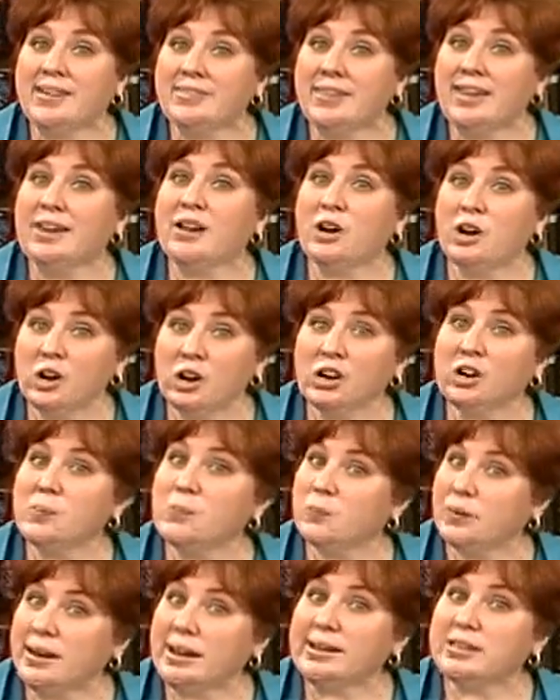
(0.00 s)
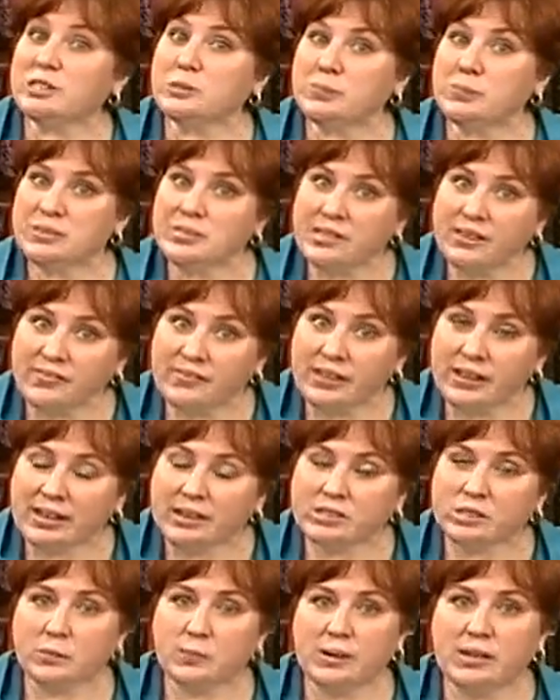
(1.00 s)
And they are brand
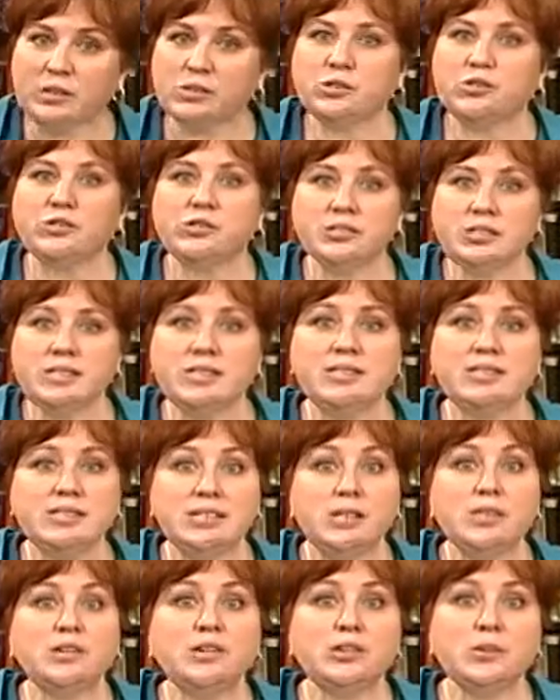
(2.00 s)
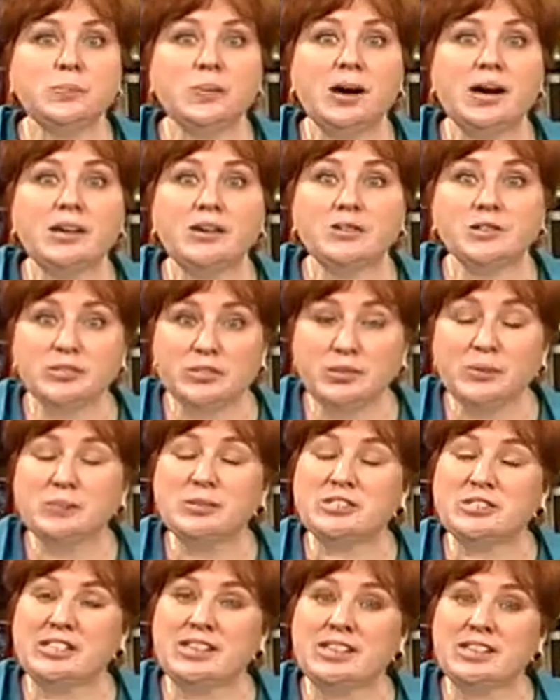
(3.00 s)
specific, so make sure you see the dealer you bought your
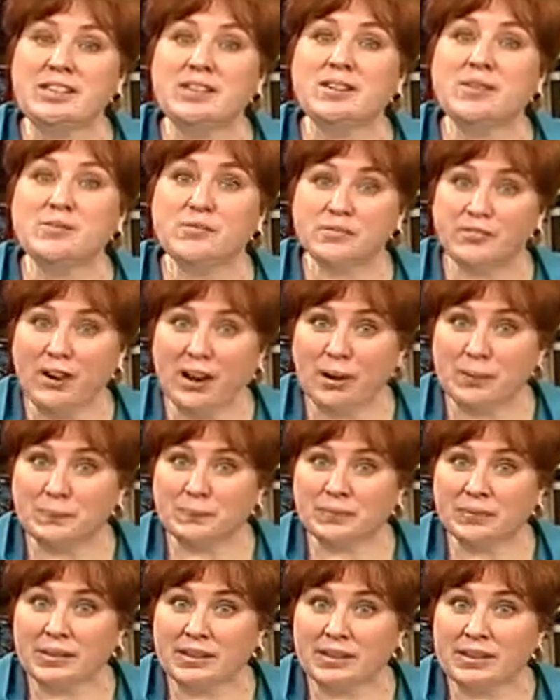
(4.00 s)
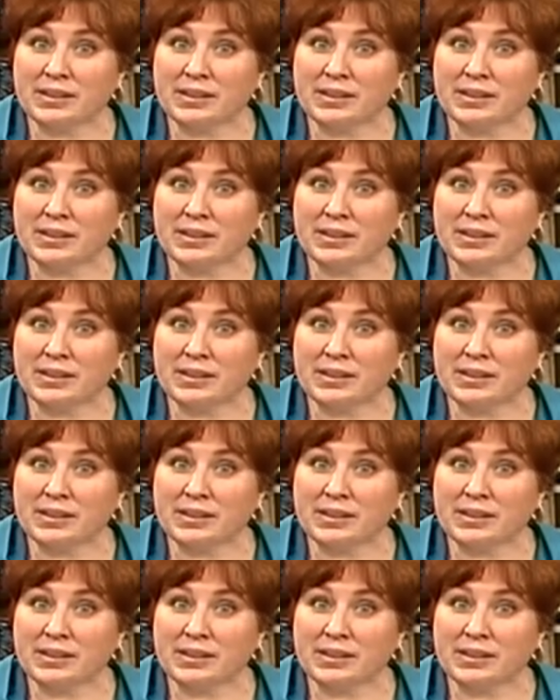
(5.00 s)
sewing machine from.